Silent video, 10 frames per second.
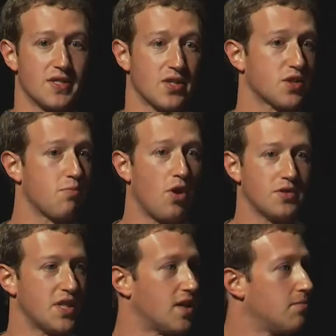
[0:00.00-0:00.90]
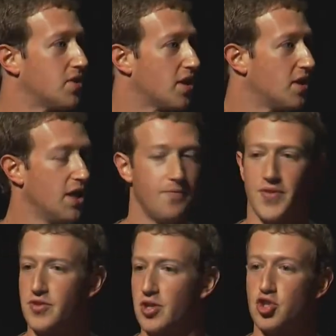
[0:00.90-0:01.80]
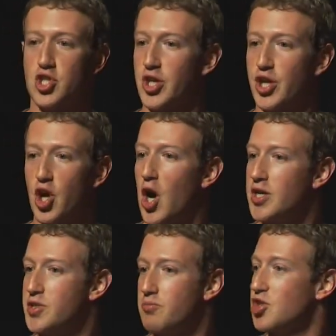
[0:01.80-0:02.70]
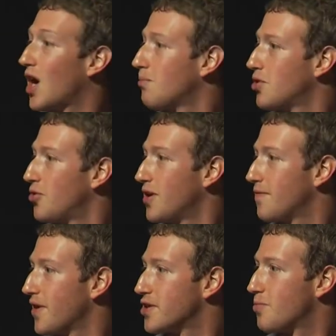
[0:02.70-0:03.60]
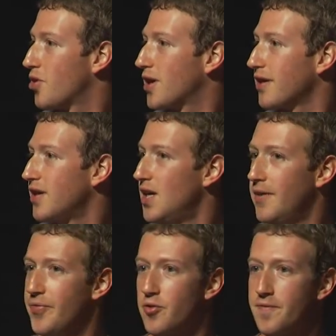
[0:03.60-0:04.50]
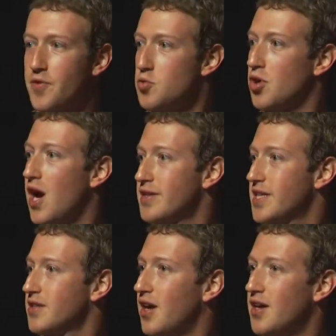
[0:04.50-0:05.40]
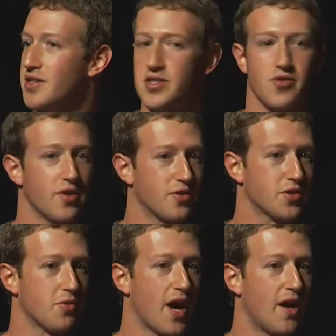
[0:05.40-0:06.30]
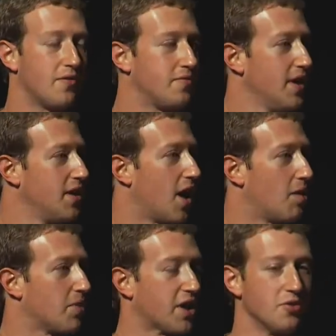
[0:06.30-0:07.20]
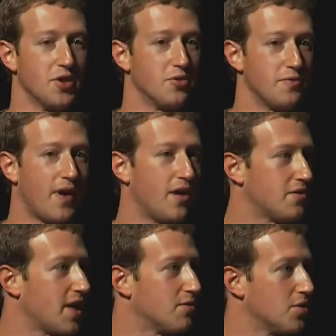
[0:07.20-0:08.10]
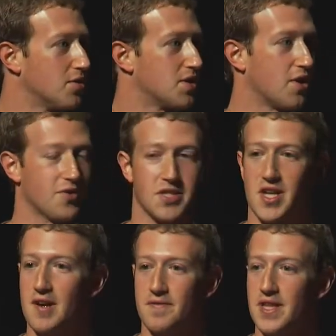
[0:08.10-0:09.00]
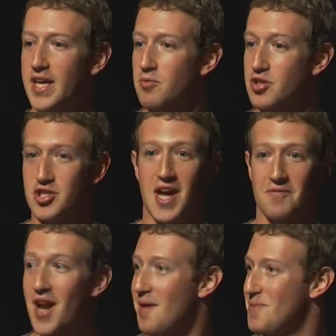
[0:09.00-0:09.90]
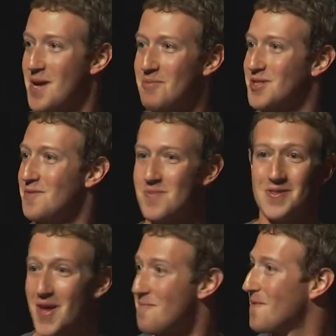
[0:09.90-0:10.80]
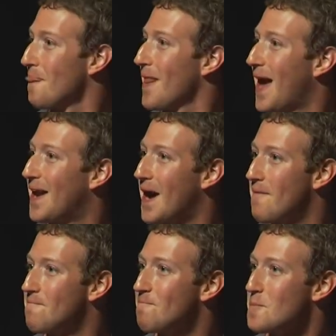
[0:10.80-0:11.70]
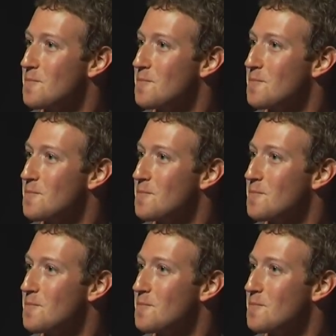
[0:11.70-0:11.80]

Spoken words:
it's a small team, and they just did like an awesome job cloning Facebook, and there are fewer content laws, so they also have like illegal file downloads and all this stuff, and like we just have not been able to beat them, and